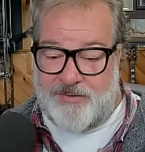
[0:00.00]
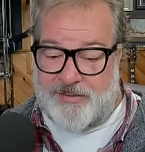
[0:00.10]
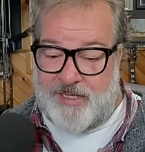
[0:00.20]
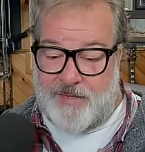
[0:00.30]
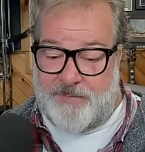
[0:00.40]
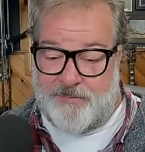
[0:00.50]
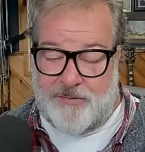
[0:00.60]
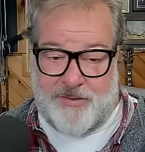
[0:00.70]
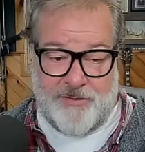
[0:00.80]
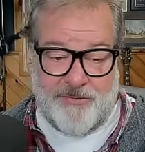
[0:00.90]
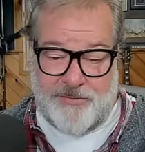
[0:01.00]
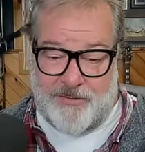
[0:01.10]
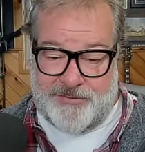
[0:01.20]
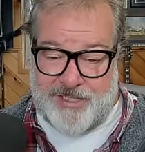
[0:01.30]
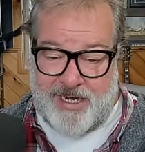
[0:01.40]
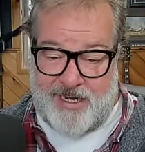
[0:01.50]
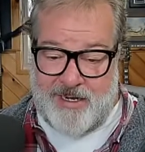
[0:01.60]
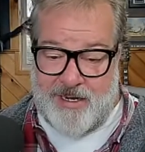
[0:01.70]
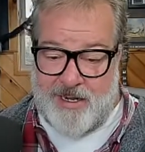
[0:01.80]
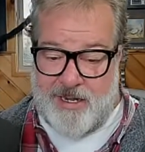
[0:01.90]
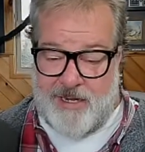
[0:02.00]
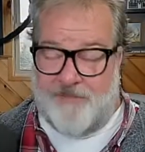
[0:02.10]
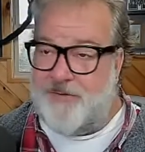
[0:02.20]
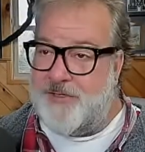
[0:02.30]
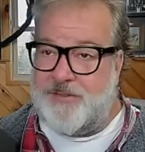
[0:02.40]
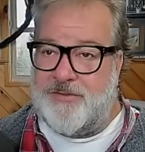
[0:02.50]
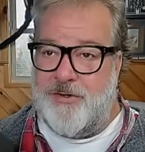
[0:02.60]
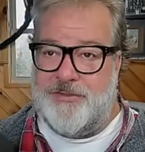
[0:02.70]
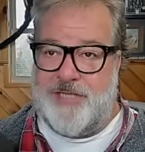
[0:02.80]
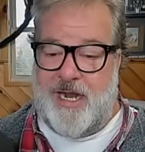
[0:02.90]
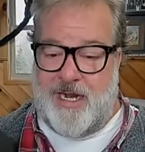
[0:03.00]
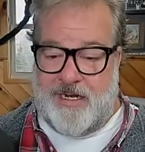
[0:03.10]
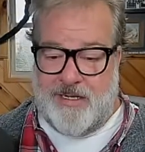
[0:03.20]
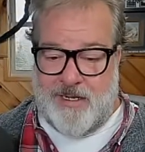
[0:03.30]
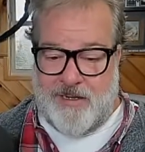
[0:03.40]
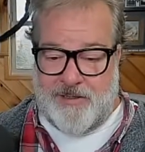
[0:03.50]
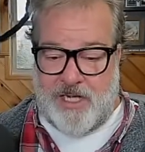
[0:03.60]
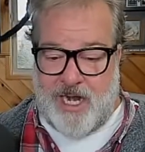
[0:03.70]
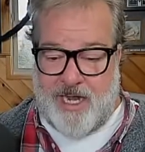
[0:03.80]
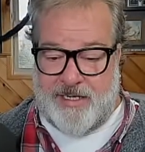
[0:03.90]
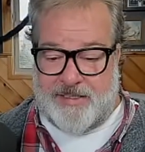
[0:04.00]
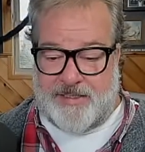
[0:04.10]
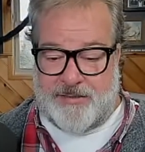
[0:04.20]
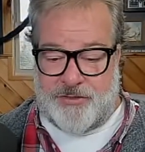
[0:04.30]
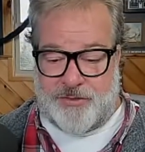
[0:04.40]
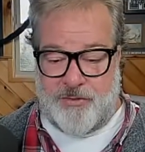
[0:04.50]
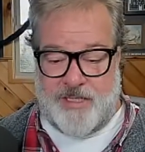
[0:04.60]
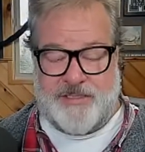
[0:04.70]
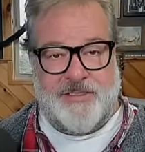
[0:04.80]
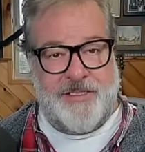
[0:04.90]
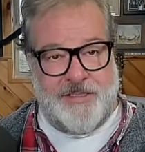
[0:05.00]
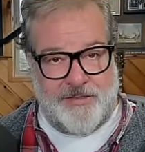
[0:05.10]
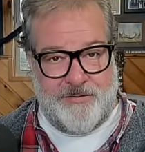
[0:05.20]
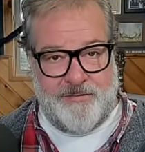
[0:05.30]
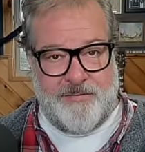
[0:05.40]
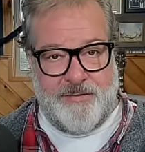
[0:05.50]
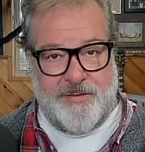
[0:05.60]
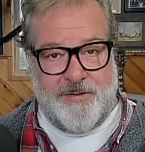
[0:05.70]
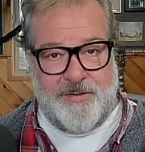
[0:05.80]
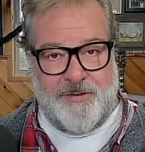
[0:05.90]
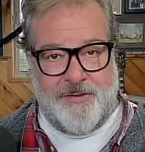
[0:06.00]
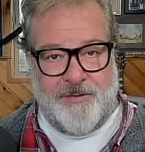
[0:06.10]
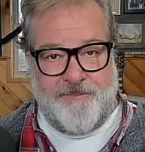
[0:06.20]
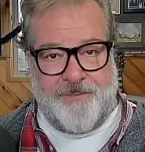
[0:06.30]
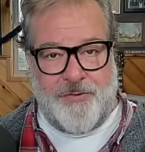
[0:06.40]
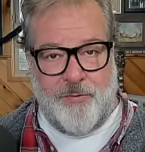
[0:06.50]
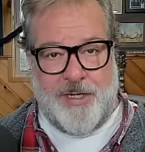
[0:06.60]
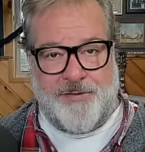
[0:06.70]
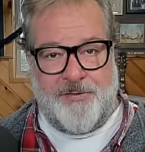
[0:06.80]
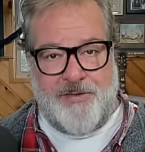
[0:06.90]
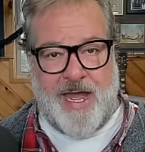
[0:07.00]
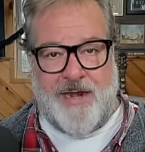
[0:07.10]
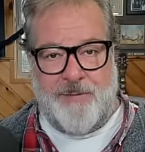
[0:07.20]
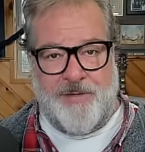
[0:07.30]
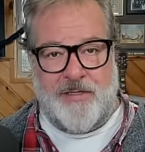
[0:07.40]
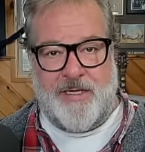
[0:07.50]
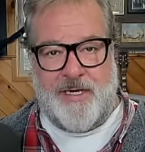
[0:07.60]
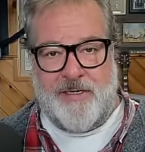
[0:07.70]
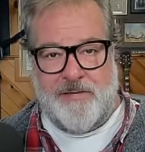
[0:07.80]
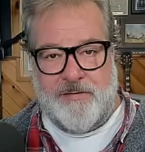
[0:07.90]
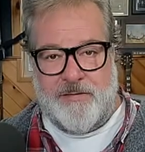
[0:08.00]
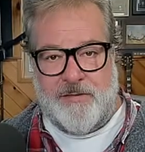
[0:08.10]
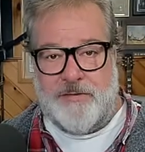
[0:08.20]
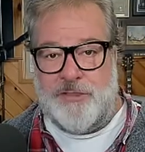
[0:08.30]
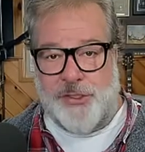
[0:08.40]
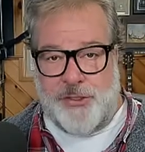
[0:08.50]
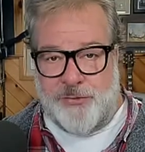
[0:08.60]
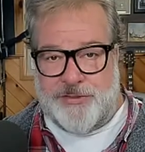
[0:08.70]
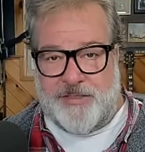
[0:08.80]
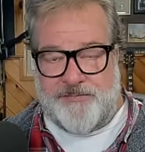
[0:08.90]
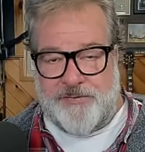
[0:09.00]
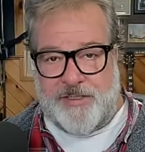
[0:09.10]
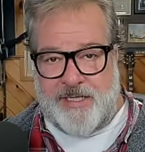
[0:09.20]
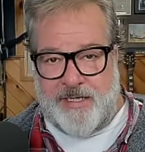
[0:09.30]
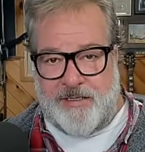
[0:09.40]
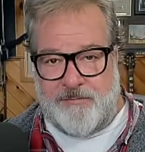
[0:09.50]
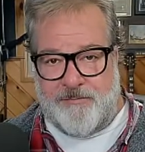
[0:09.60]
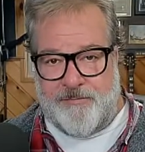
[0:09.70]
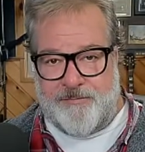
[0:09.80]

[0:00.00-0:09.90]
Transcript: there's a lot of people here who crochet. If your thing's crocheting, God has entrusted you with that ability to use it for the kingdom.